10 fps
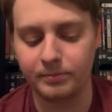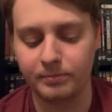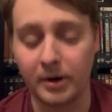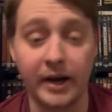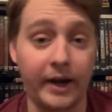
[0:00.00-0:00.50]

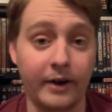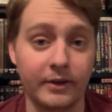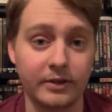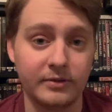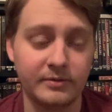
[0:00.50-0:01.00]
by
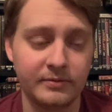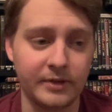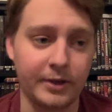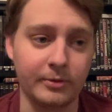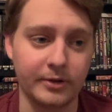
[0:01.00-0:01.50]
era,
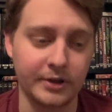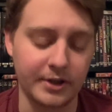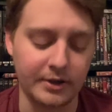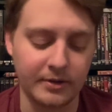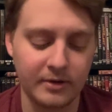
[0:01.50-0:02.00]
in order
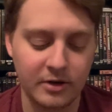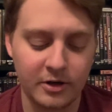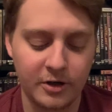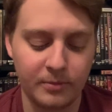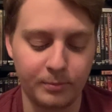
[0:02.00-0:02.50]
here:
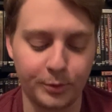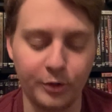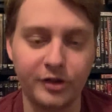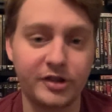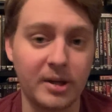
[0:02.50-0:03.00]

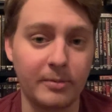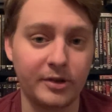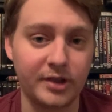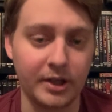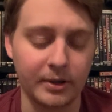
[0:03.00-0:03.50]
Bruno
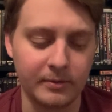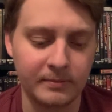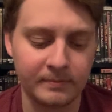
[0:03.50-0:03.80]
Sammartino,